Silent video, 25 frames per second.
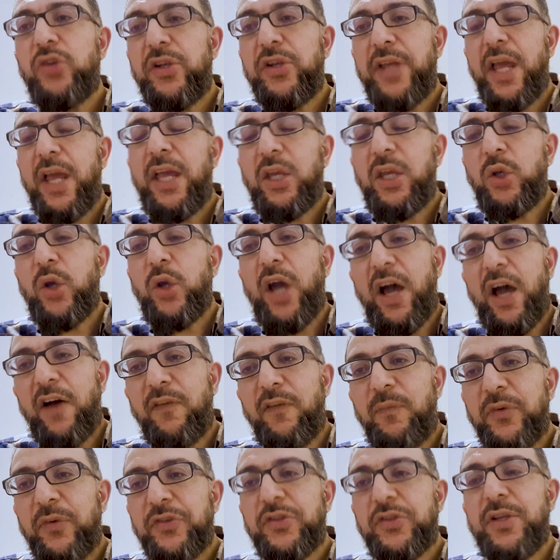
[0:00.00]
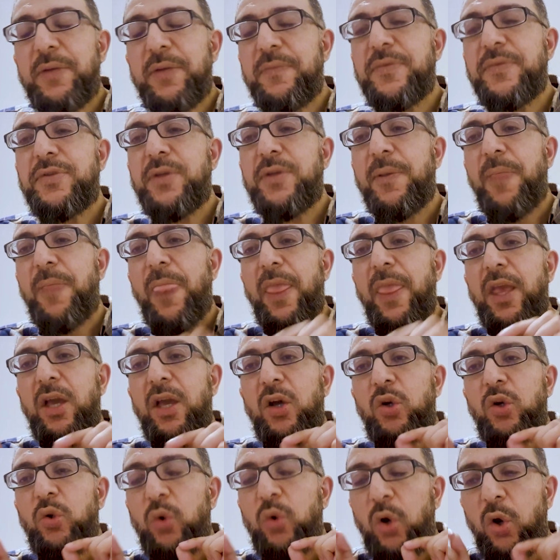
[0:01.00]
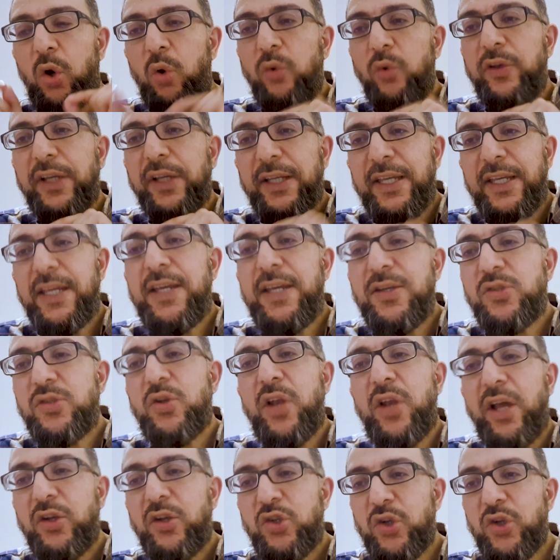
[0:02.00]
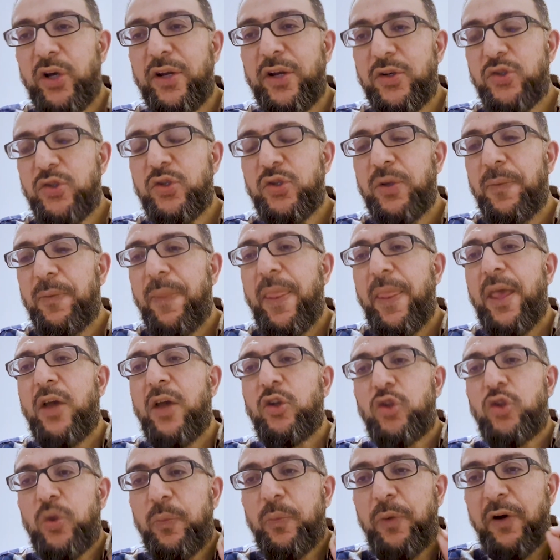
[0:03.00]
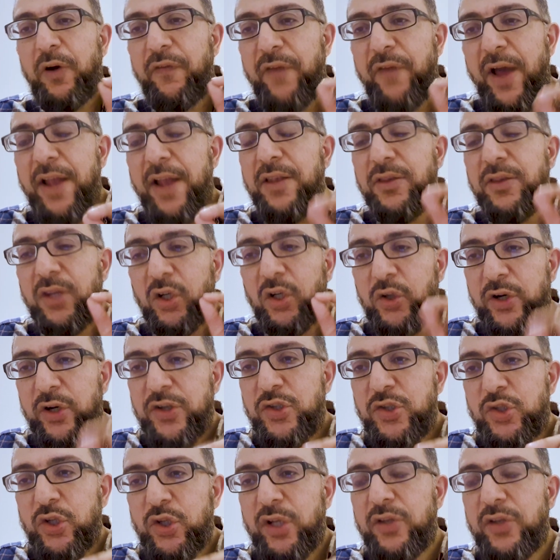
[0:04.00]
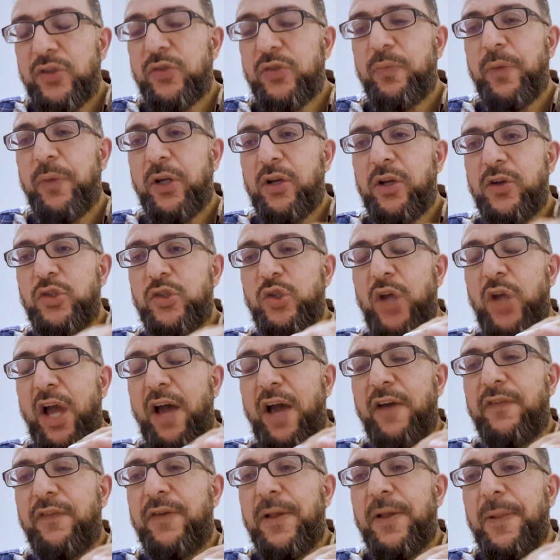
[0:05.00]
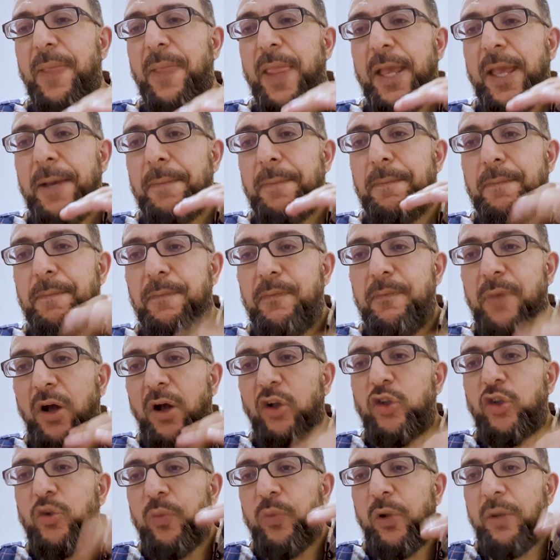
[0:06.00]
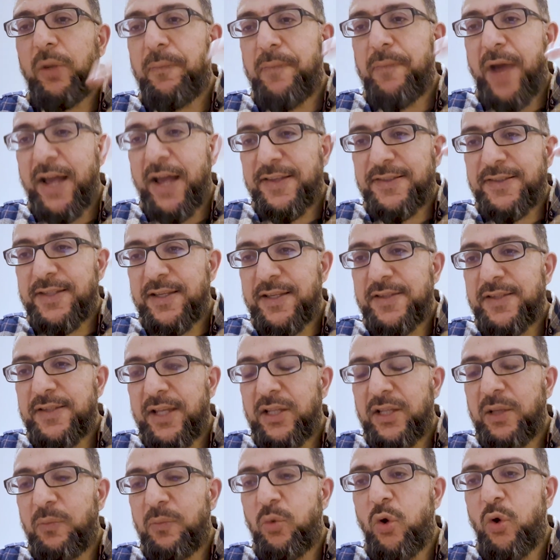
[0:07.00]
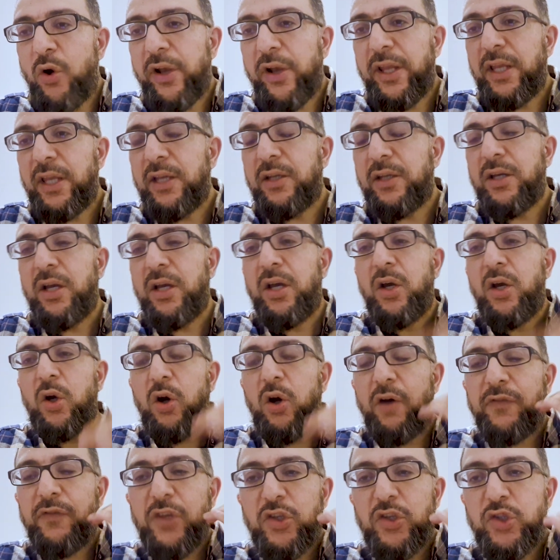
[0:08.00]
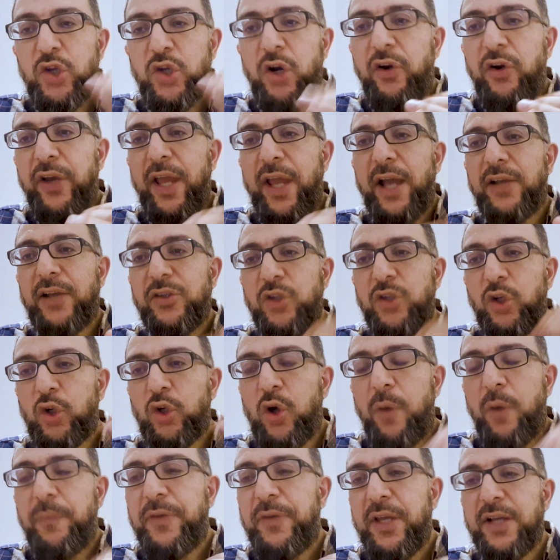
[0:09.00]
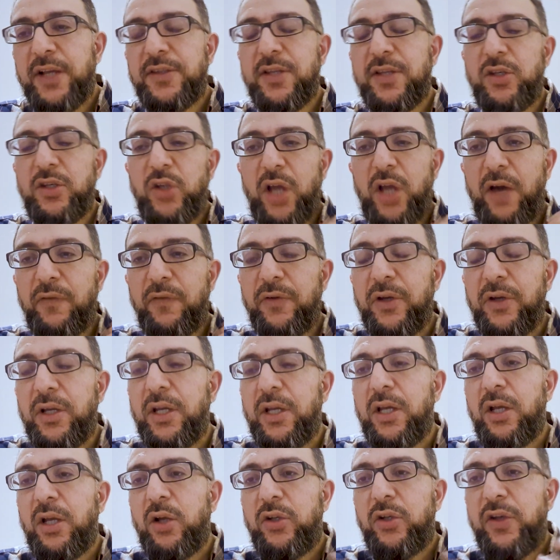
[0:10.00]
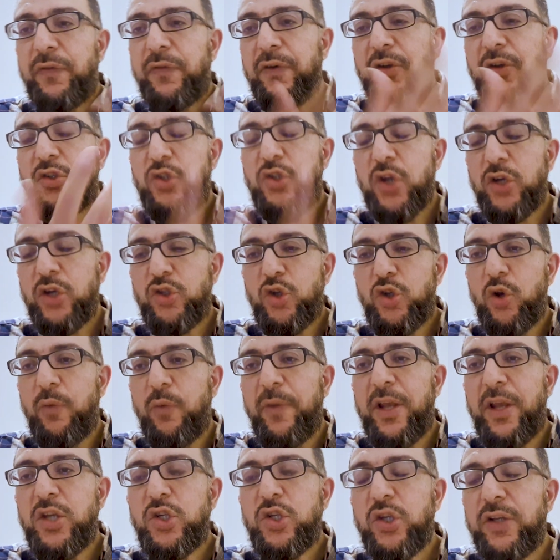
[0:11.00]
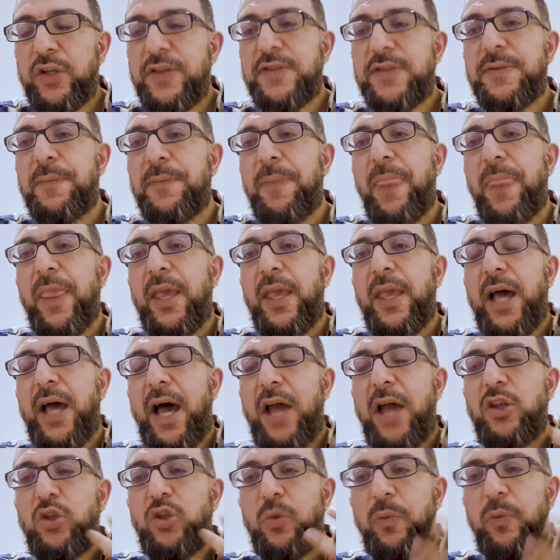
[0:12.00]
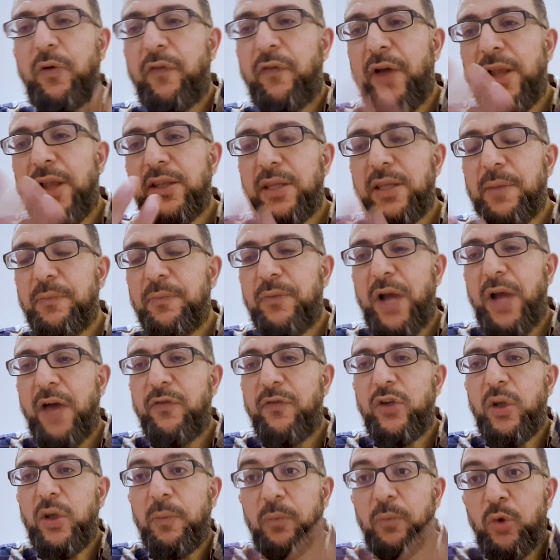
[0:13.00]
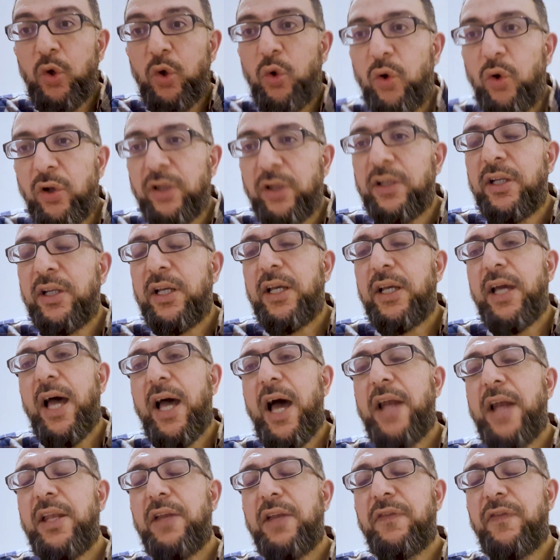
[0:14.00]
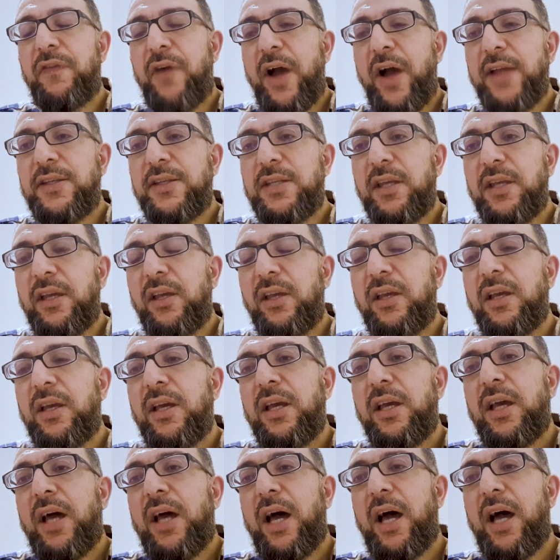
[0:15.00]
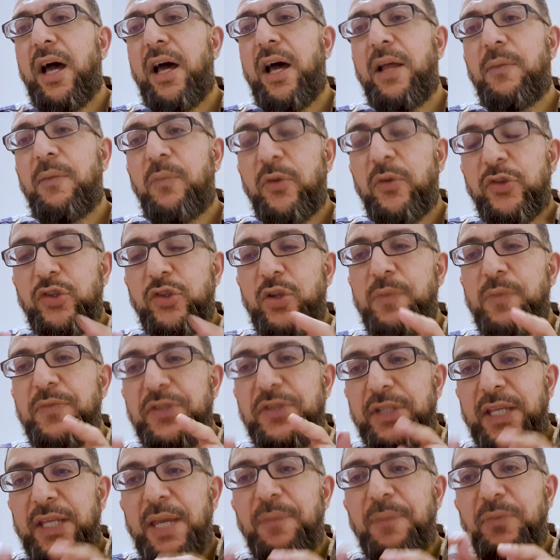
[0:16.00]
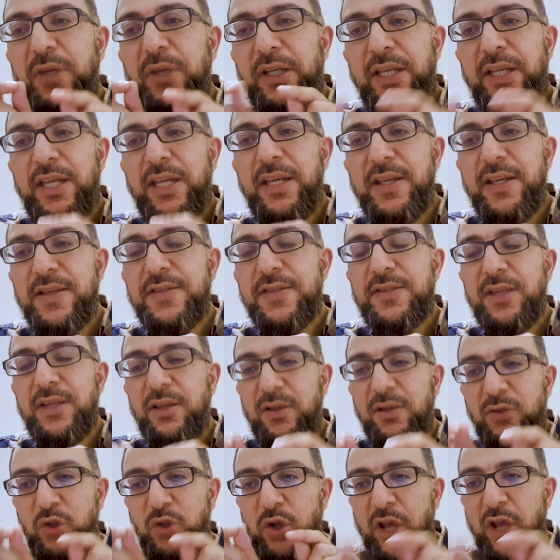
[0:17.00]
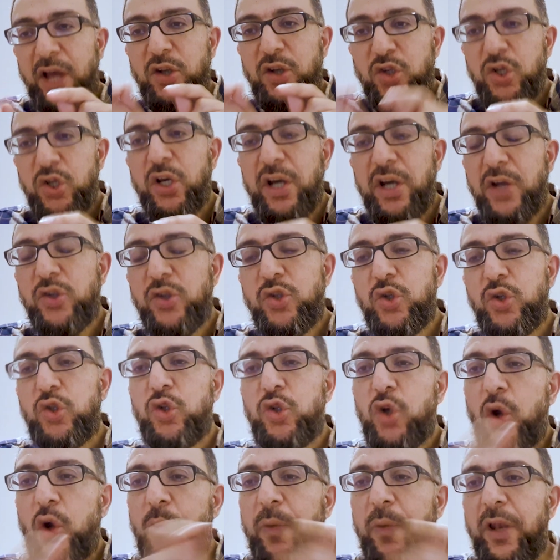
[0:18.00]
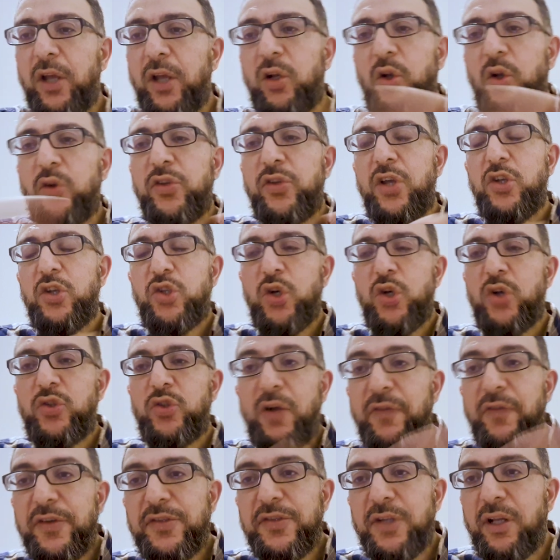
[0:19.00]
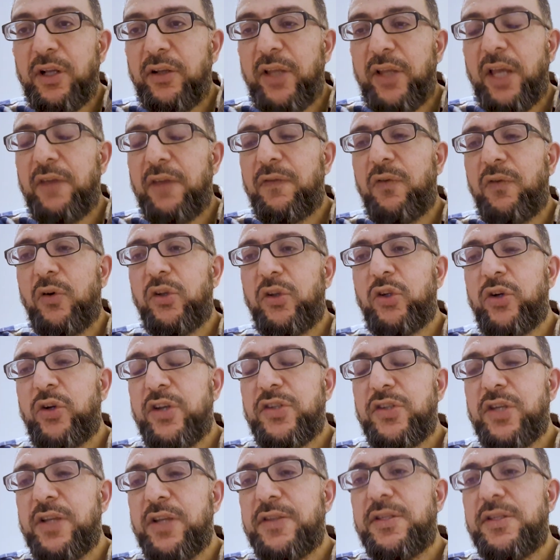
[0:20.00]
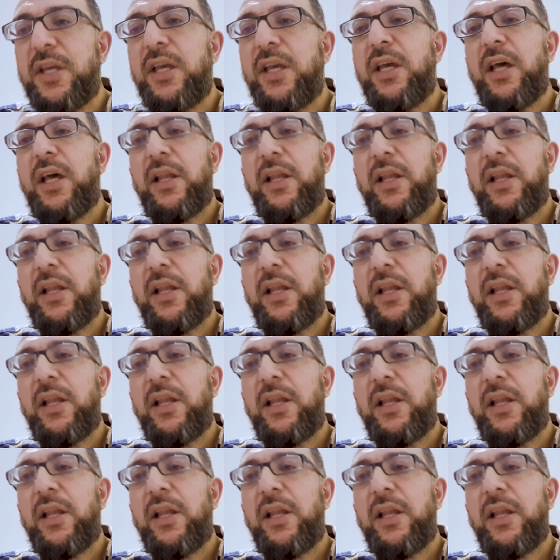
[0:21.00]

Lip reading: today you have Muslims who hold the keys to that church to prevent the Christians, because you have multiple masses in the morning of the Syriacs and the Coptics, and you have different church denominations, and to prevent them having a brawl and infighting, Muslims keep the keys to that church to open and close that church every single day for the Christians.